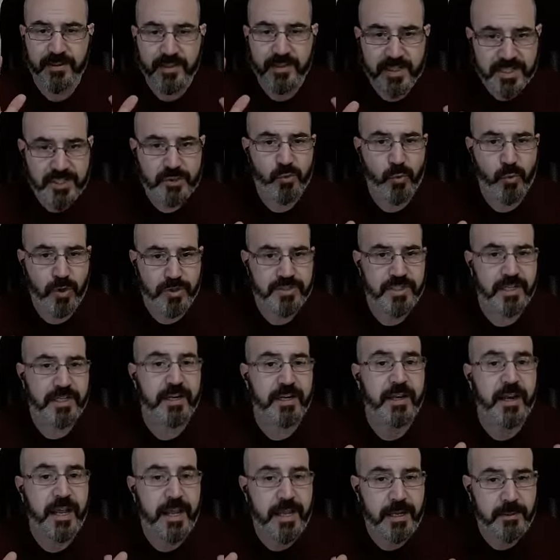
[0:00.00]
this was an
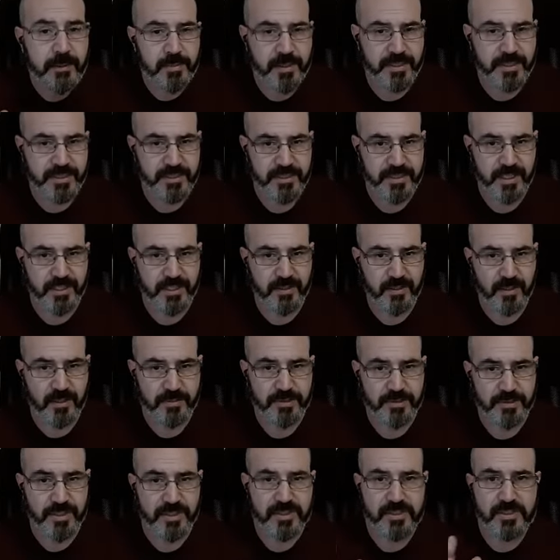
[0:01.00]
enabling technology.